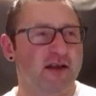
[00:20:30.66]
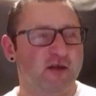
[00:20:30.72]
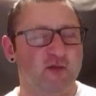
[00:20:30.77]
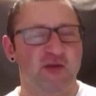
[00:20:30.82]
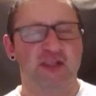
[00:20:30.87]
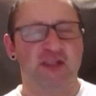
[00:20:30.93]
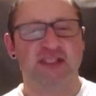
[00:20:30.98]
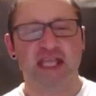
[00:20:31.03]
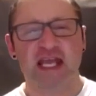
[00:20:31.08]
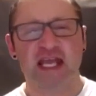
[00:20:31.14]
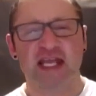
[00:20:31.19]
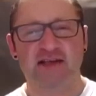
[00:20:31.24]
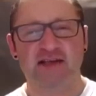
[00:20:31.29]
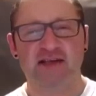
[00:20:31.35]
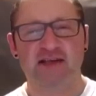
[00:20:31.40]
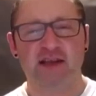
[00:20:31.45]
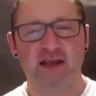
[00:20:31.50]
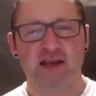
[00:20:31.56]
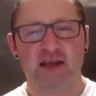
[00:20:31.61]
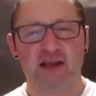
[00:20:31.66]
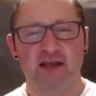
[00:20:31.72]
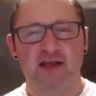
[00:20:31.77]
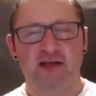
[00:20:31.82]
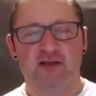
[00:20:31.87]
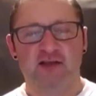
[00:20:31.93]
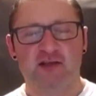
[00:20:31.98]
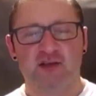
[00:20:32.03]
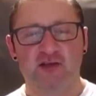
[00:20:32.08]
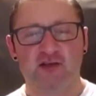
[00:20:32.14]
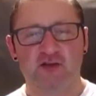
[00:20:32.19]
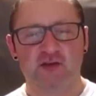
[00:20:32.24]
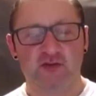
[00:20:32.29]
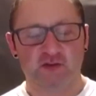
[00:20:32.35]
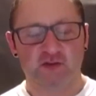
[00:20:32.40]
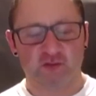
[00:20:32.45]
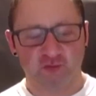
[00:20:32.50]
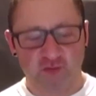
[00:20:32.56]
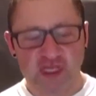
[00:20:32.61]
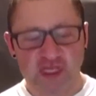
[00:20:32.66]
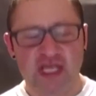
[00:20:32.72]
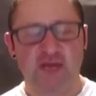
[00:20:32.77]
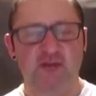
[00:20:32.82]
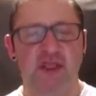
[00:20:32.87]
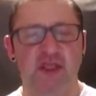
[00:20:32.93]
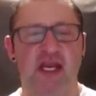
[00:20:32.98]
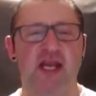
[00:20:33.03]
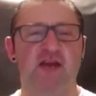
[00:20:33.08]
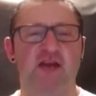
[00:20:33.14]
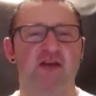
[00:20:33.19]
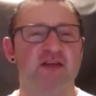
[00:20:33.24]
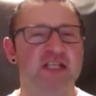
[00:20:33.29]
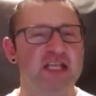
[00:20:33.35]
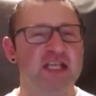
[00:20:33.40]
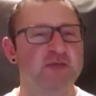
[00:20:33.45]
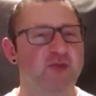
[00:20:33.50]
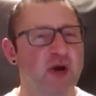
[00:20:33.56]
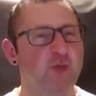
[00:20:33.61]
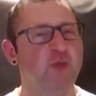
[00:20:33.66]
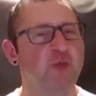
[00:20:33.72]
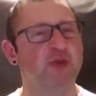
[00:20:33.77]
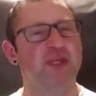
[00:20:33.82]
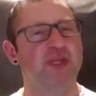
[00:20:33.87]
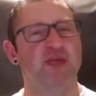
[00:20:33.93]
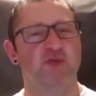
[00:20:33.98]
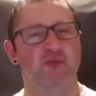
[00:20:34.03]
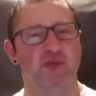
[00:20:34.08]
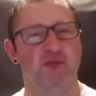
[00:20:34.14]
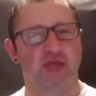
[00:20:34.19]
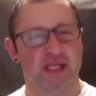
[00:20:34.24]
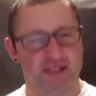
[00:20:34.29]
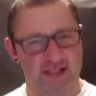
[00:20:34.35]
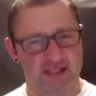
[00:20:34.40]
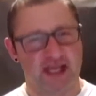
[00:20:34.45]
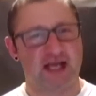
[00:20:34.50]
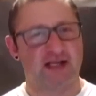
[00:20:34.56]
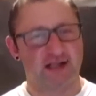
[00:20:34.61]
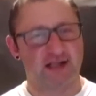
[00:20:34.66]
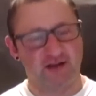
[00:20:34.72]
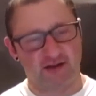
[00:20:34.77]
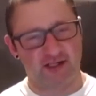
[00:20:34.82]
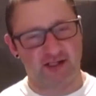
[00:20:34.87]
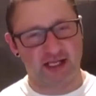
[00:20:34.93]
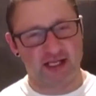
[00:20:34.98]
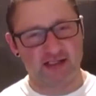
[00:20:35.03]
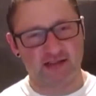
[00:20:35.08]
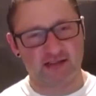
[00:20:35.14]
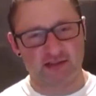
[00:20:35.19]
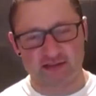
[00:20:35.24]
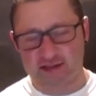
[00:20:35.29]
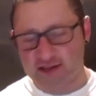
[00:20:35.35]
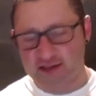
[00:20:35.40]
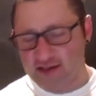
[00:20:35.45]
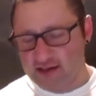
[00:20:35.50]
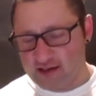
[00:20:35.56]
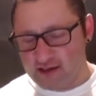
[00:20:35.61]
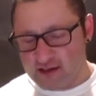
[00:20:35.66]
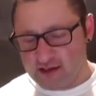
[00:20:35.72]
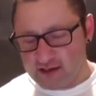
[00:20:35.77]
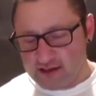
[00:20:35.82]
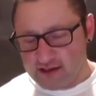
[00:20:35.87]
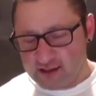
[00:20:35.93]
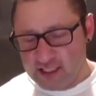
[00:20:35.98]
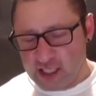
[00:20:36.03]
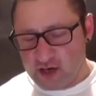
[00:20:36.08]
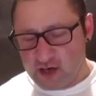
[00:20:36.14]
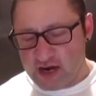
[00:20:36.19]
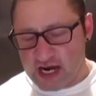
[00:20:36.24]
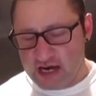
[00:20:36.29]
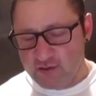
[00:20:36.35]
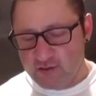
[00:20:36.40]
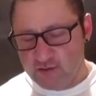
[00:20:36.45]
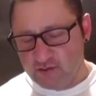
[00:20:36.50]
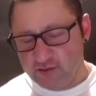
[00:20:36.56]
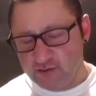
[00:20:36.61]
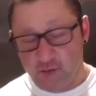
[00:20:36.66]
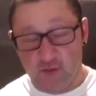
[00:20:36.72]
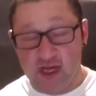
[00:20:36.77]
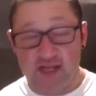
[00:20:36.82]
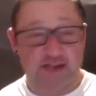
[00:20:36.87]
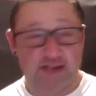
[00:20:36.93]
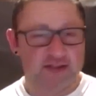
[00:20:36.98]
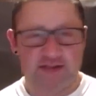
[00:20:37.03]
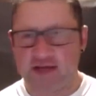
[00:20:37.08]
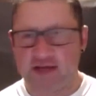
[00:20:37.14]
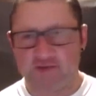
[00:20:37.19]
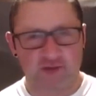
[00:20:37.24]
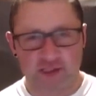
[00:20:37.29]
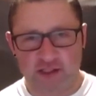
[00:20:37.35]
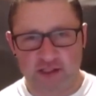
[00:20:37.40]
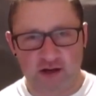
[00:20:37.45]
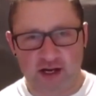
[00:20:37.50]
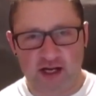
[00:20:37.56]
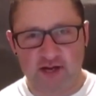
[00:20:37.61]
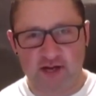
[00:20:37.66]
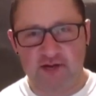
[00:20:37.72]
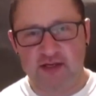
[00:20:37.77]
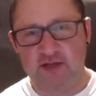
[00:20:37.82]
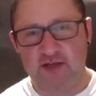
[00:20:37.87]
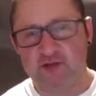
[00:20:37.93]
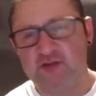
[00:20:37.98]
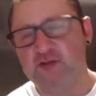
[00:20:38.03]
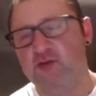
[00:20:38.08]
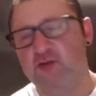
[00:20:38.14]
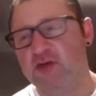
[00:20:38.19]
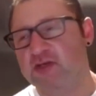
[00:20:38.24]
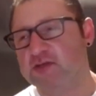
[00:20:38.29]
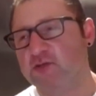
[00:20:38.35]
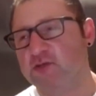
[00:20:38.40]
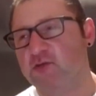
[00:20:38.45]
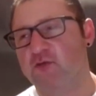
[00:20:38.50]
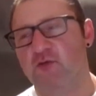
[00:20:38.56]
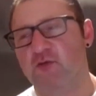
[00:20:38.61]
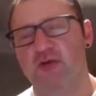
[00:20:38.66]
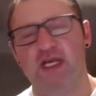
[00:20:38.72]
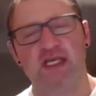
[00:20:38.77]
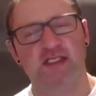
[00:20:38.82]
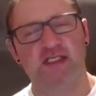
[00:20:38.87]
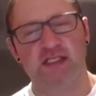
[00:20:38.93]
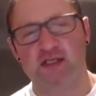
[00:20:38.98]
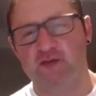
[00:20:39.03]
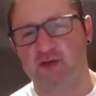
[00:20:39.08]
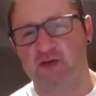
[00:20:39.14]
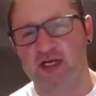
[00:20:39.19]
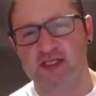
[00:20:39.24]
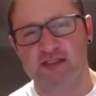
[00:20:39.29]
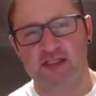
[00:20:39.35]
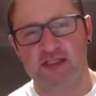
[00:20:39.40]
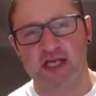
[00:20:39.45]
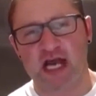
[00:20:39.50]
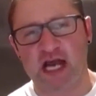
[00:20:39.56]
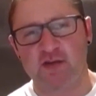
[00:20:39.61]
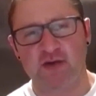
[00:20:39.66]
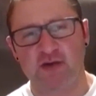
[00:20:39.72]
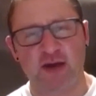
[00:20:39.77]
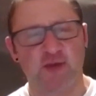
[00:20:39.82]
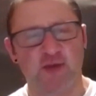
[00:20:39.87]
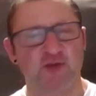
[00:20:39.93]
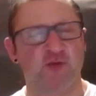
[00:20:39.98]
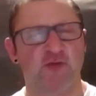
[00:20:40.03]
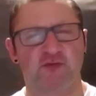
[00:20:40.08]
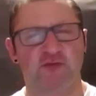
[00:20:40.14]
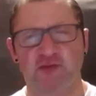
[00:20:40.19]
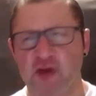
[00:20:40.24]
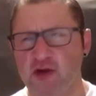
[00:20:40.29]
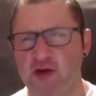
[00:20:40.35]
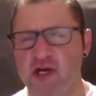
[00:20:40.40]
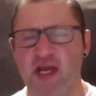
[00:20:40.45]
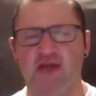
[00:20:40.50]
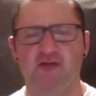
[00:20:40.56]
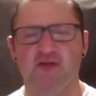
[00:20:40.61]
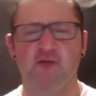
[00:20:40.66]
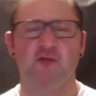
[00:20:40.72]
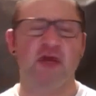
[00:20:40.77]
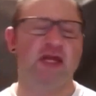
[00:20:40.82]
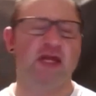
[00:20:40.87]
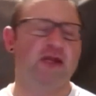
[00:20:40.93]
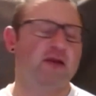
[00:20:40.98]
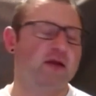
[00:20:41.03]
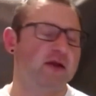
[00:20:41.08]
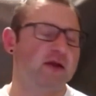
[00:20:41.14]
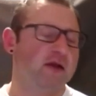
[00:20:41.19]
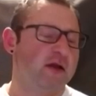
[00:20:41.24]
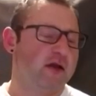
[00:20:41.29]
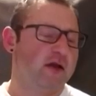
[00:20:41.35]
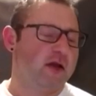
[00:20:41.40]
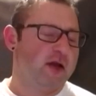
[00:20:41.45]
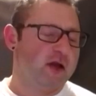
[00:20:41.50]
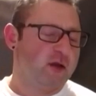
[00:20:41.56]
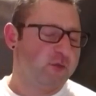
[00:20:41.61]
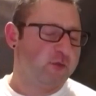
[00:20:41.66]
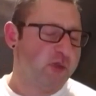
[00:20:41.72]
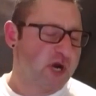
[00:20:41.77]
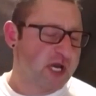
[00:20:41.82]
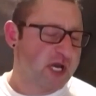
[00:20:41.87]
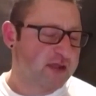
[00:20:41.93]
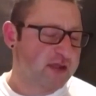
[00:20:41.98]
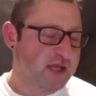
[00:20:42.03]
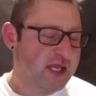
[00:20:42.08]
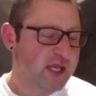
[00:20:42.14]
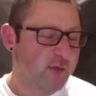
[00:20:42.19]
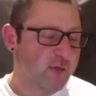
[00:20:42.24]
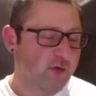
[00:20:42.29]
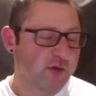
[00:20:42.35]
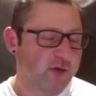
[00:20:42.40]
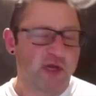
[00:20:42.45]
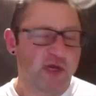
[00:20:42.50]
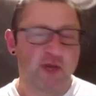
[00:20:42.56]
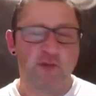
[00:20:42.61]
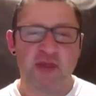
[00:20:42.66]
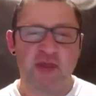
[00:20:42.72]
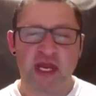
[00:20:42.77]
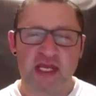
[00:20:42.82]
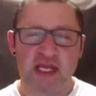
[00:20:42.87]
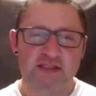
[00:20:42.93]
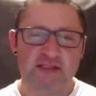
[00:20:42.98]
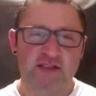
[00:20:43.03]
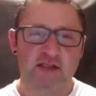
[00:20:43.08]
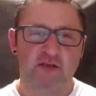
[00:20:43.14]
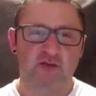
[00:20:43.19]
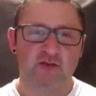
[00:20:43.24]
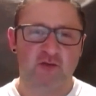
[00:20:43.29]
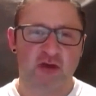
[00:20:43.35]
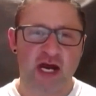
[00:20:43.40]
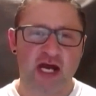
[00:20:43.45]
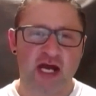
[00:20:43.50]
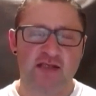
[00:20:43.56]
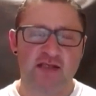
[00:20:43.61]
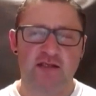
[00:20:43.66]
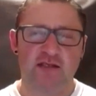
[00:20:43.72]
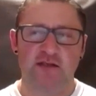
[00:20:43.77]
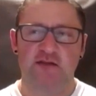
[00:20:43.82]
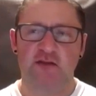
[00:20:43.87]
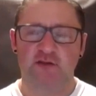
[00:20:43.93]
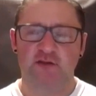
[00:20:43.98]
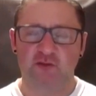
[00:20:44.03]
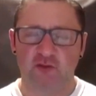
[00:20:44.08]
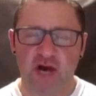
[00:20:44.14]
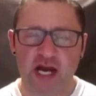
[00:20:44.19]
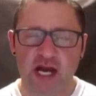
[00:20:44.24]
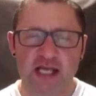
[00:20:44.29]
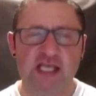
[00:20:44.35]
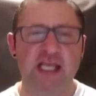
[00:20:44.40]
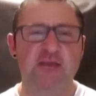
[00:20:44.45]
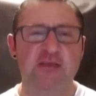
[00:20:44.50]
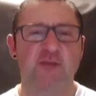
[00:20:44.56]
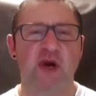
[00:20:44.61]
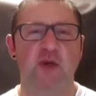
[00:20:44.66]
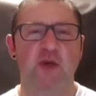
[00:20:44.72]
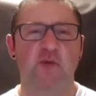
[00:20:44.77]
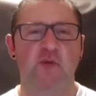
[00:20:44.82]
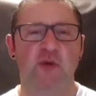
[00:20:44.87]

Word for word: pretend to dream that I could keep up with him exactly on legs. You know, I the weight's definitely not. I mean, he was doing some crazy, crazy high reps with very heavy weight. But I think it would have been amazing to try to, to try to keep up